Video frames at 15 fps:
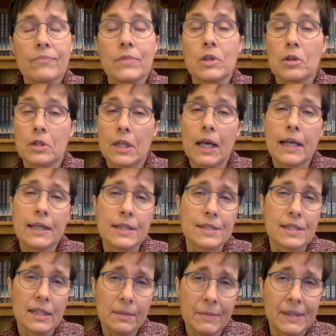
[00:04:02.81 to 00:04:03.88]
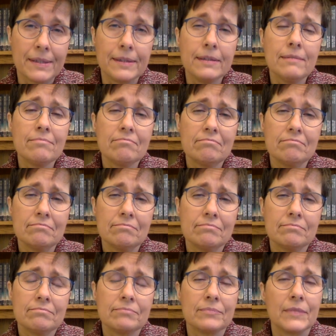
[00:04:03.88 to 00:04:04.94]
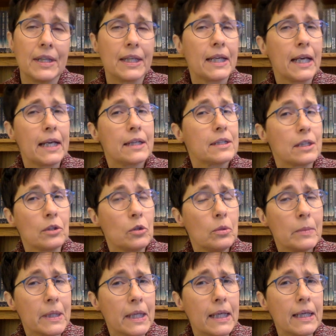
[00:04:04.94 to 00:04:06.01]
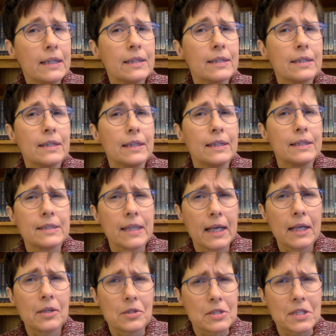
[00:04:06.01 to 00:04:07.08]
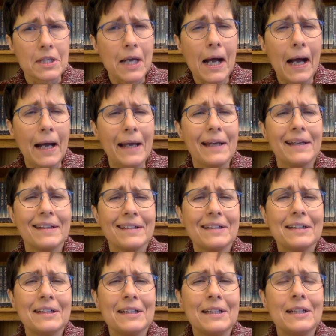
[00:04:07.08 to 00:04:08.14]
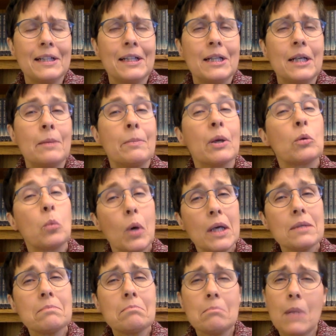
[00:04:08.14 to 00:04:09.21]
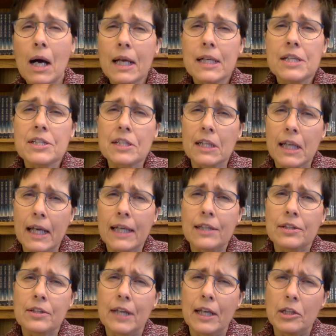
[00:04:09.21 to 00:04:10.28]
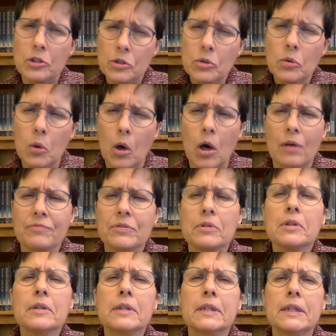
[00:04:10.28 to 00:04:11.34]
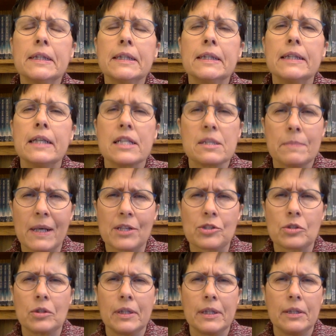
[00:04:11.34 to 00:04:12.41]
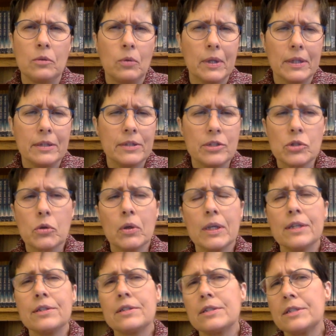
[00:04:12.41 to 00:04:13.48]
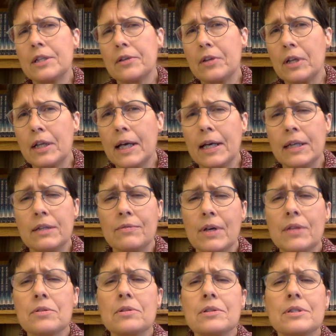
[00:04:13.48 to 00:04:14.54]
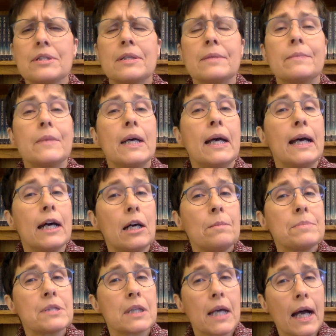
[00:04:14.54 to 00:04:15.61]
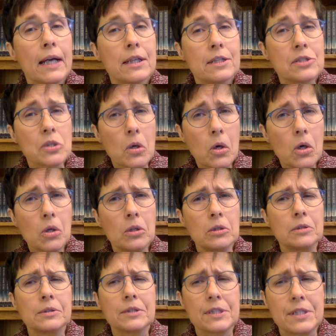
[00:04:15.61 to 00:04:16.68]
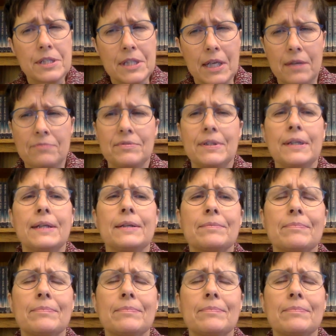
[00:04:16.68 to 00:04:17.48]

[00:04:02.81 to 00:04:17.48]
Their light is limited. They can't illuminate the entire sky. But what modest light they do offer, especially when joined to the light of others, helps guide us all to safety.